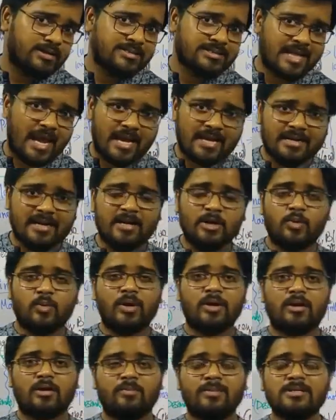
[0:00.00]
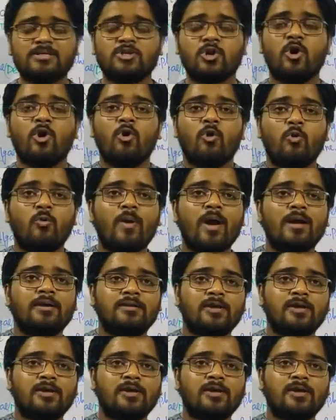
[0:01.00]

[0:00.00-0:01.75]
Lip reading: Stagnant water means where